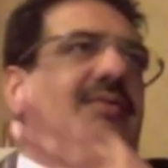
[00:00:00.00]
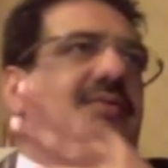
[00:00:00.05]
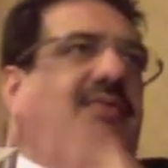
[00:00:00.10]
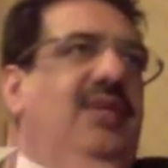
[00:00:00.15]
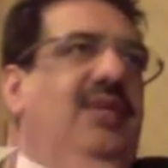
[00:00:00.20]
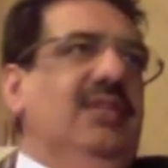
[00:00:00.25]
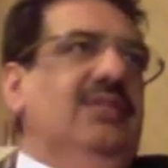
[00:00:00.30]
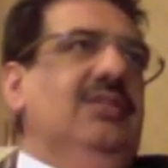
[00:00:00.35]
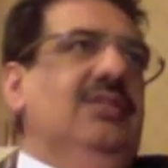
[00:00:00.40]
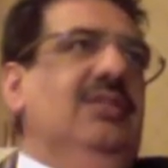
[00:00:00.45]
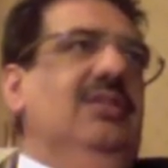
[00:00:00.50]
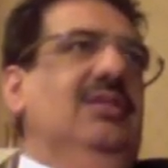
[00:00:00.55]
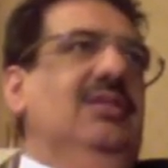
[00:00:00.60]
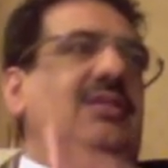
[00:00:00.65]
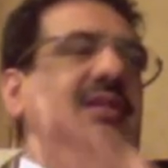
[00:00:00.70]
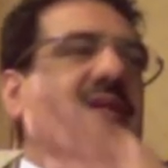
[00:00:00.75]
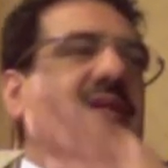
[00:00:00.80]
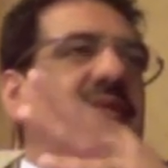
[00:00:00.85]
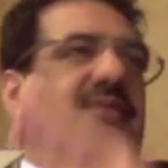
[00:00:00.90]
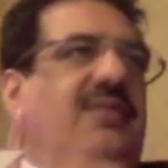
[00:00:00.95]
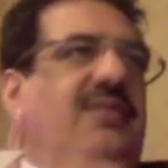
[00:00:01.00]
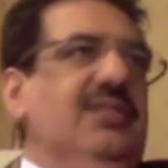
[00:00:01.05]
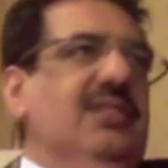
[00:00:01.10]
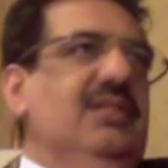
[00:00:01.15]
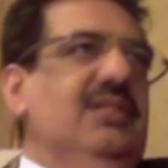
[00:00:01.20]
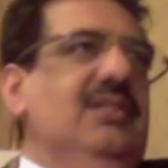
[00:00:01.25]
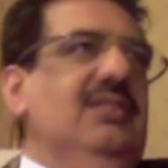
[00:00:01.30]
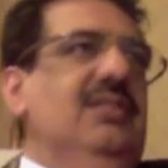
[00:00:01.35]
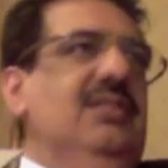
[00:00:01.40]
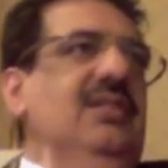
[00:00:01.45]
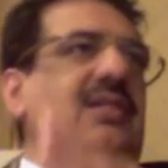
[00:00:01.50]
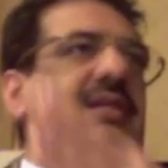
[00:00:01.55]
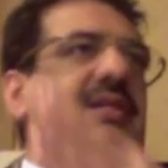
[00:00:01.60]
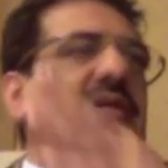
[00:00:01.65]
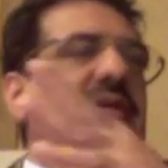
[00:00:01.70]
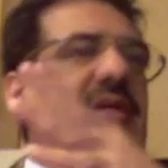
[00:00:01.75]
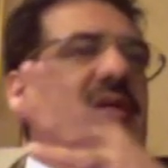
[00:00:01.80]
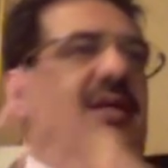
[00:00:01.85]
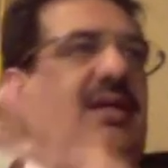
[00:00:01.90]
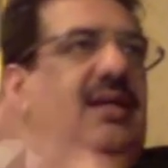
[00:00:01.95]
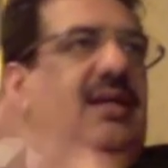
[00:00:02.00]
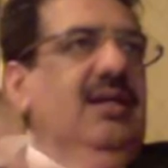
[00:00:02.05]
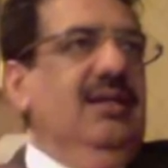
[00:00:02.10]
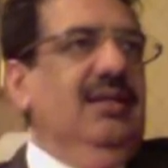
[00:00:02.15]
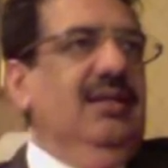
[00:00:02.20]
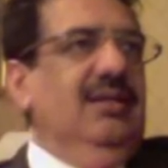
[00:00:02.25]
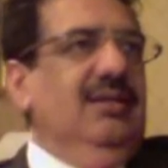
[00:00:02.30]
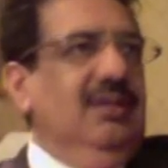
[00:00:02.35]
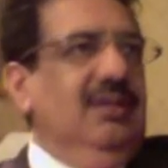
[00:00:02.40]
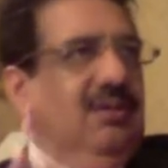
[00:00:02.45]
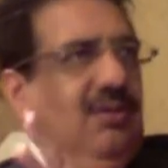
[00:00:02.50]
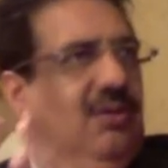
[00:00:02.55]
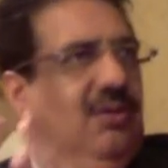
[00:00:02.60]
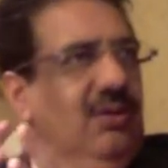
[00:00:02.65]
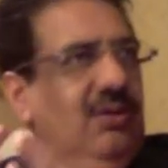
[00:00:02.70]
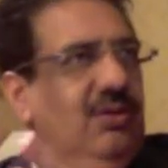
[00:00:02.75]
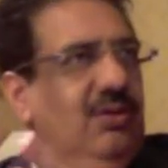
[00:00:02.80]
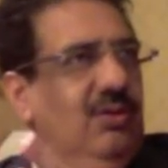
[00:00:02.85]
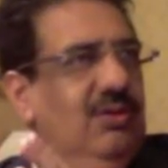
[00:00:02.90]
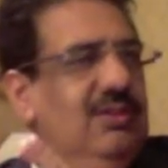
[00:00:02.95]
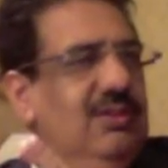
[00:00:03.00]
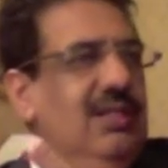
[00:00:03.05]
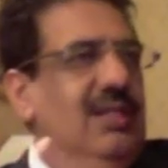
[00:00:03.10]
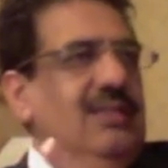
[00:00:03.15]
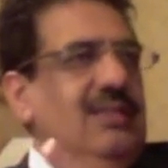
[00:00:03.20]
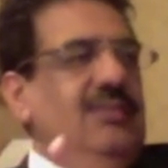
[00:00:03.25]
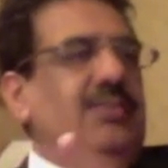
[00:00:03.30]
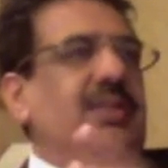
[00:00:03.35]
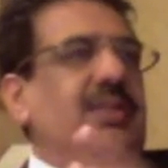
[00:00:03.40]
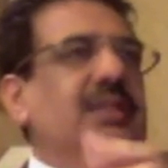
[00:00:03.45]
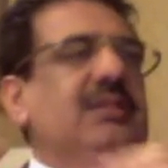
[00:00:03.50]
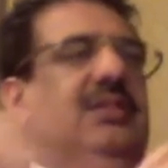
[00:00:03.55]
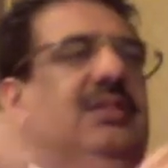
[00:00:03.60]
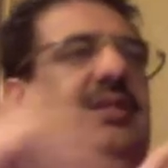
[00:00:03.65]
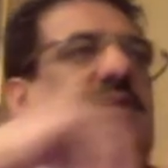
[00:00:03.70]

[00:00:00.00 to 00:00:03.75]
fresher and efficiency and you know on those aspects,